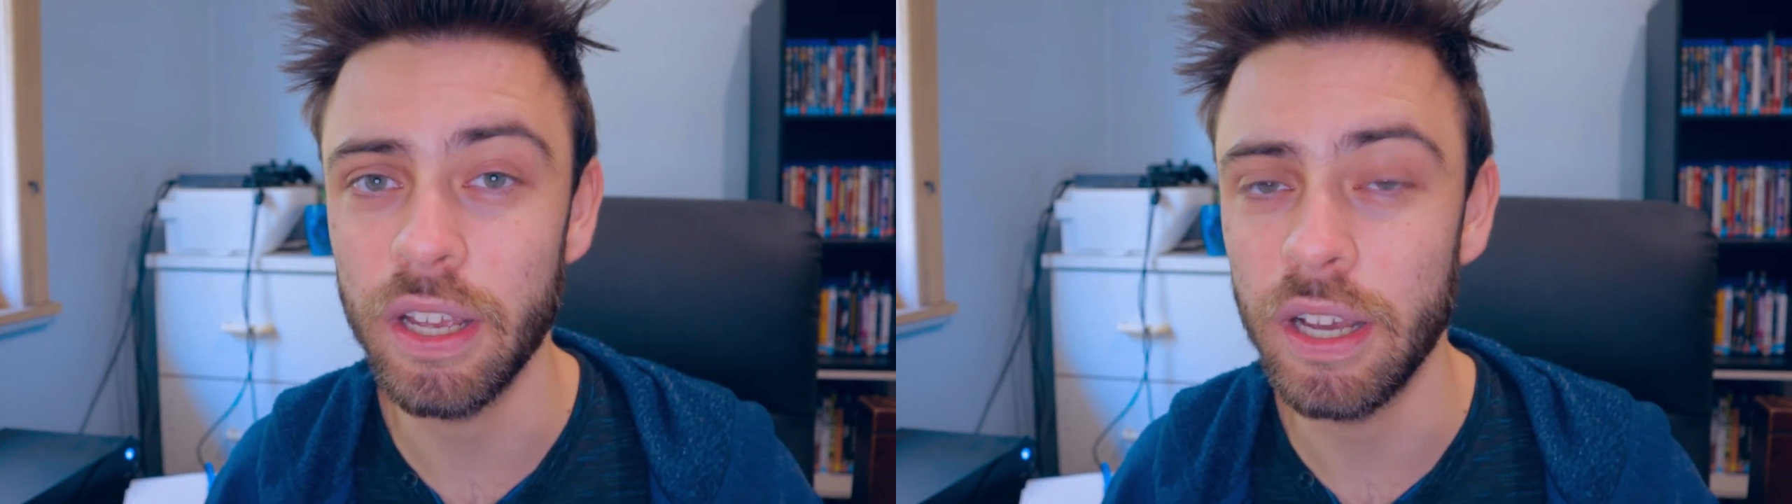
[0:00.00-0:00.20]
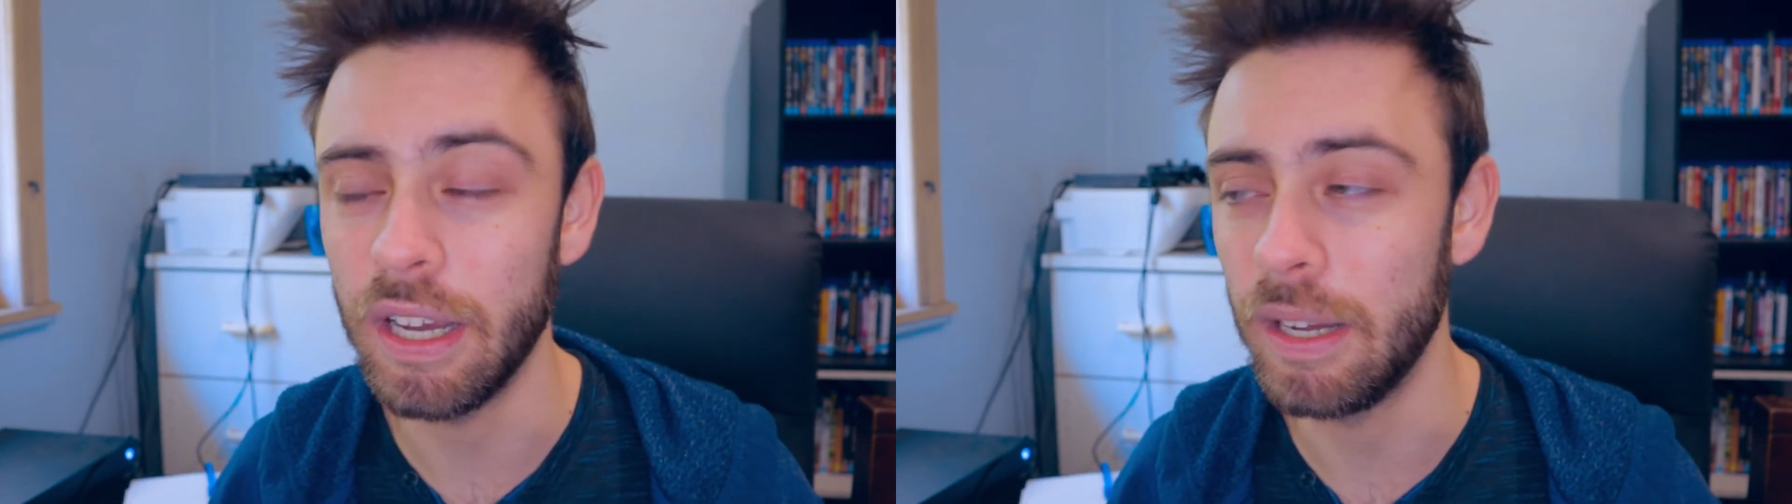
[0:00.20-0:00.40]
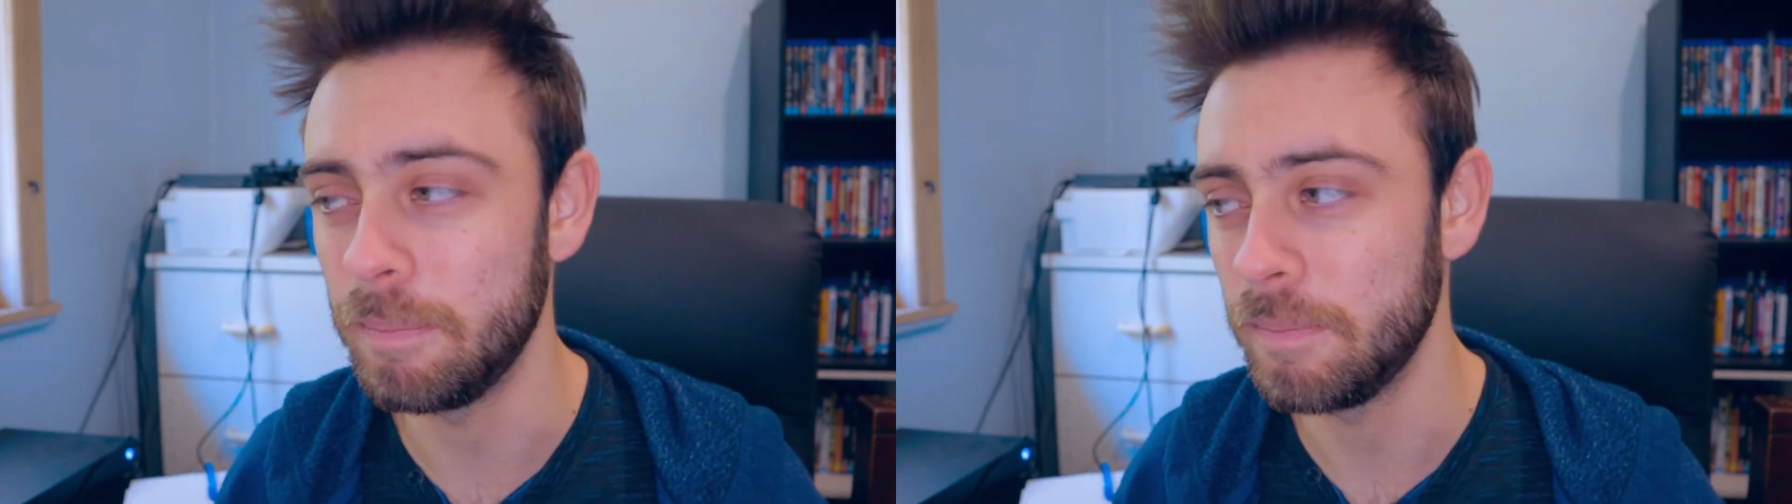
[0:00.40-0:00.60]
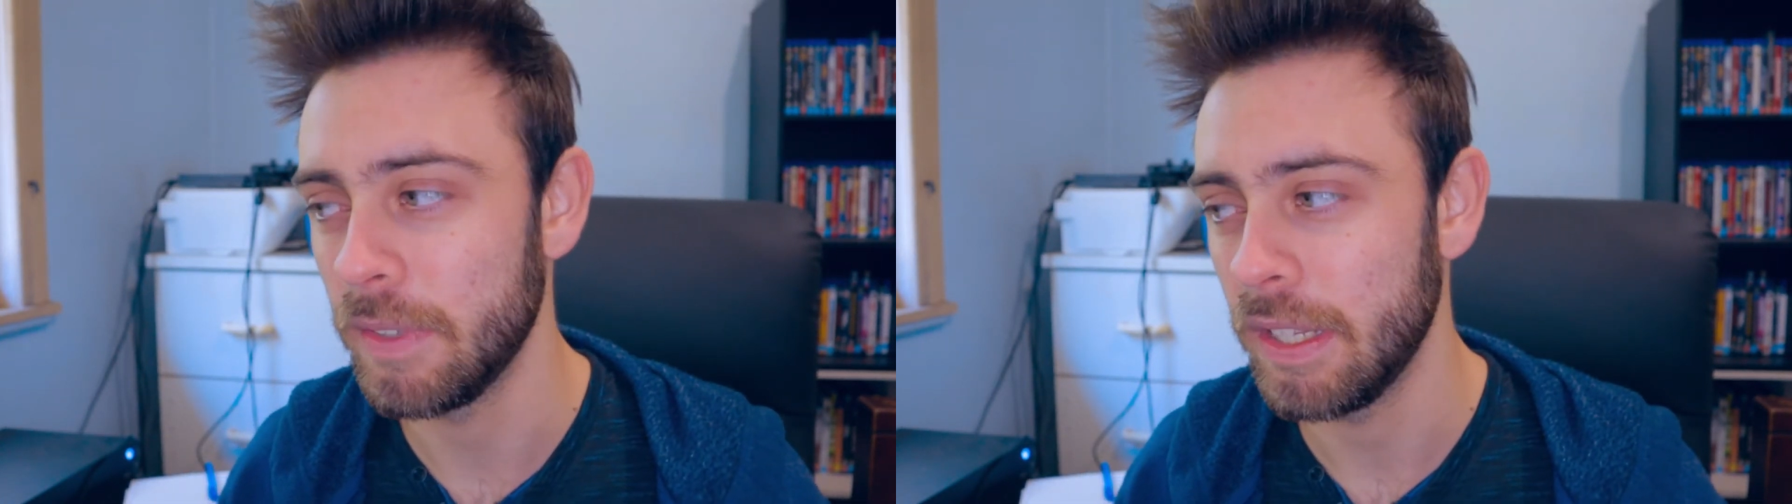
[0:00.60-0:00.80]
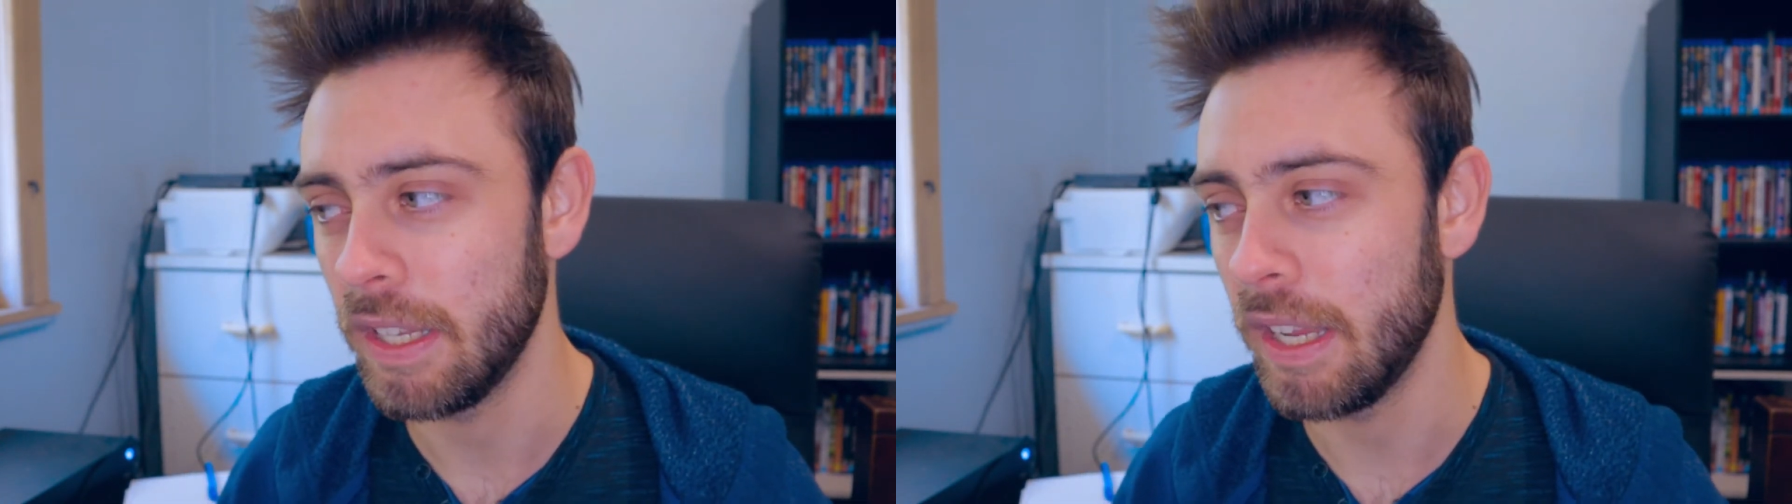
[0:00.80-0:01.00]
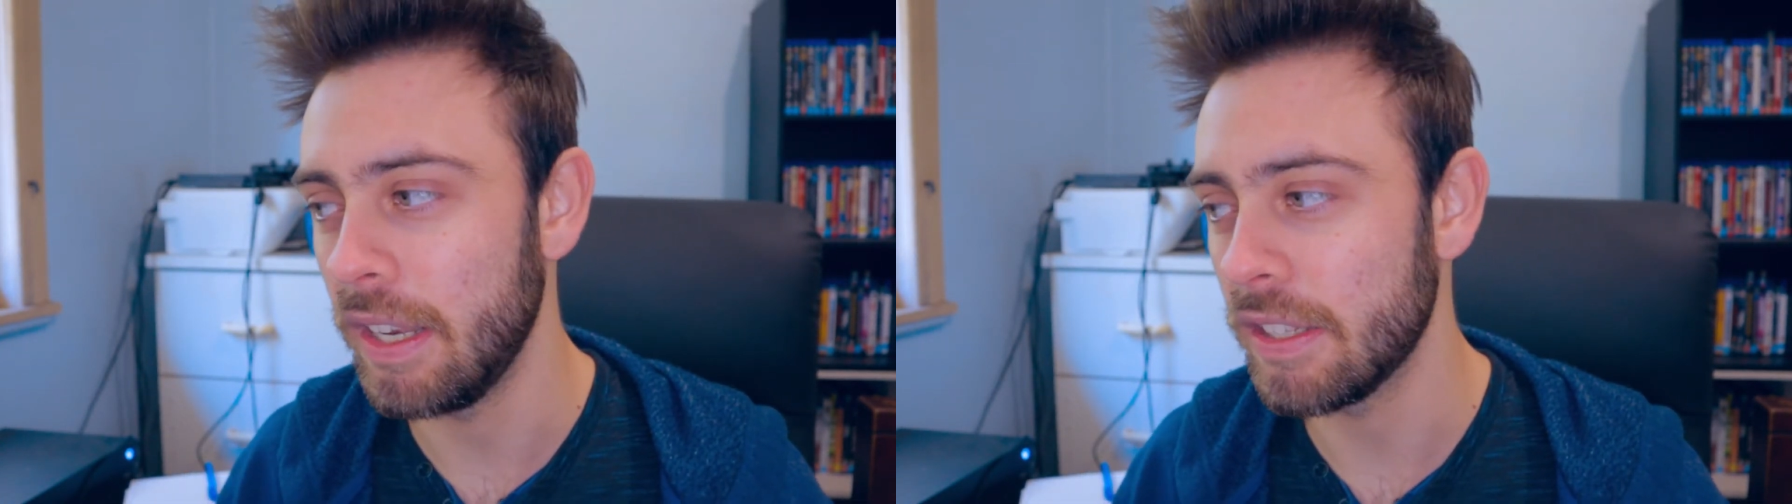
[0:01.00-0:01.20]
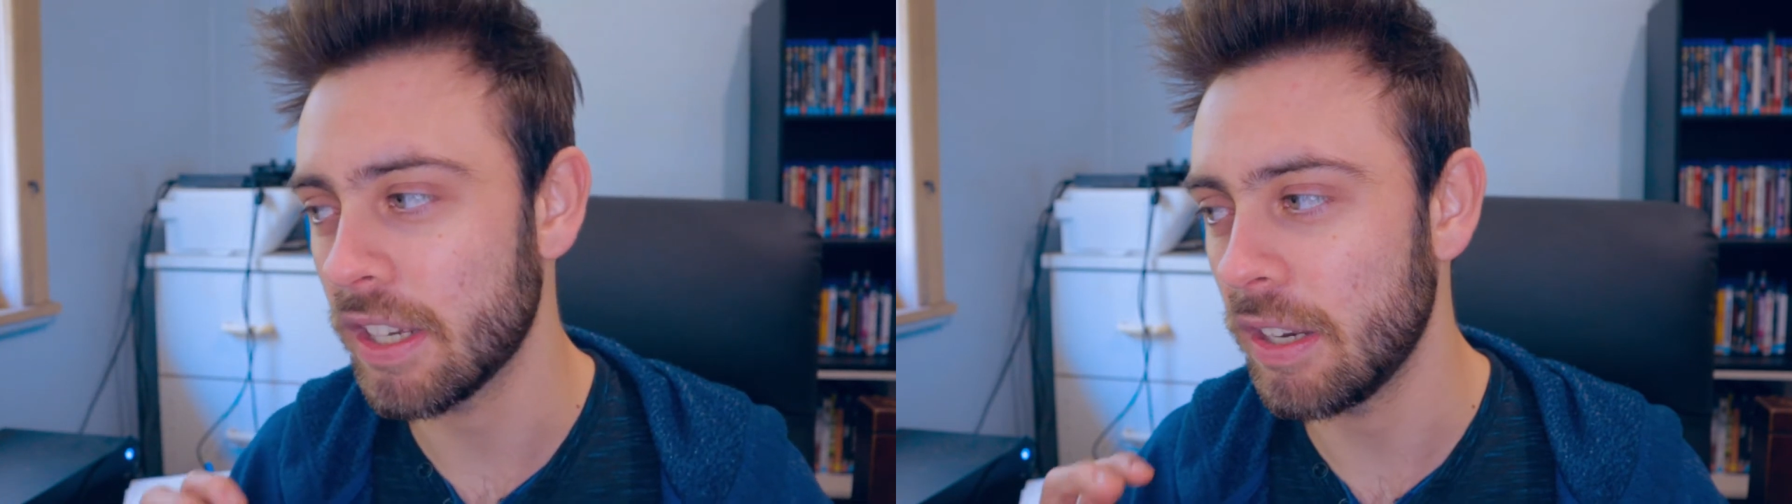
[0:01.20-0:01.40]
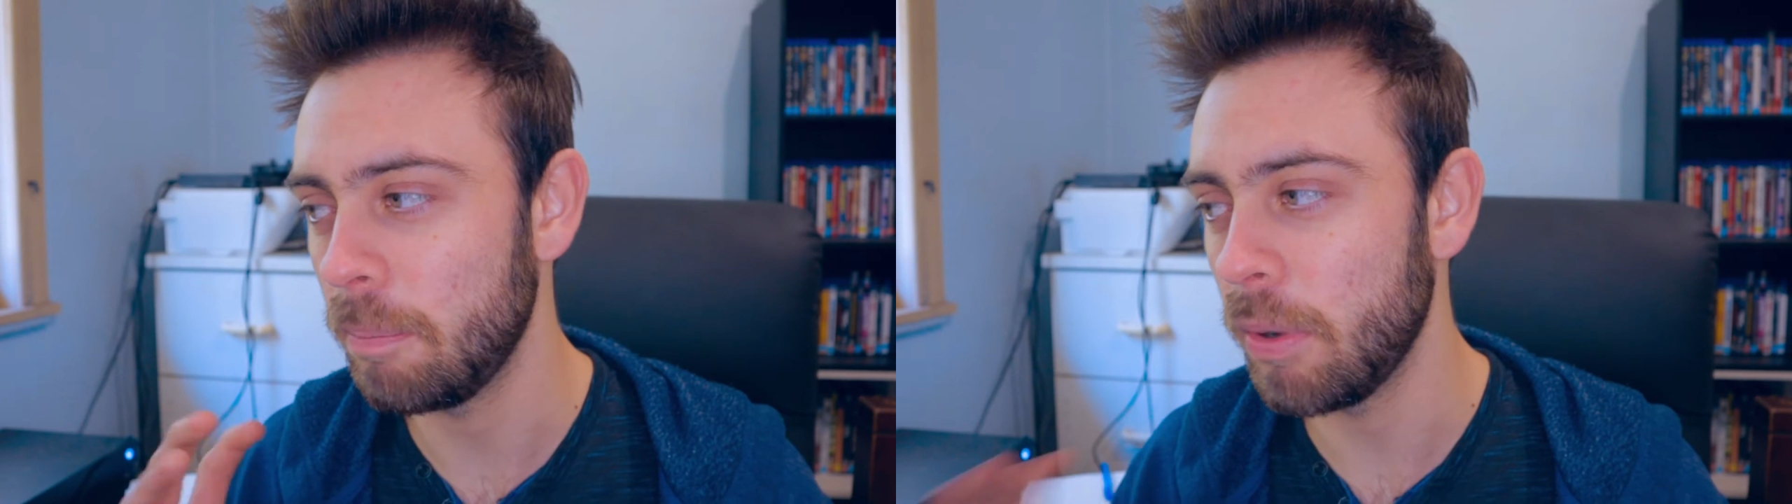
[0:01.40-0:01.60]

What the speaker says: in this kind of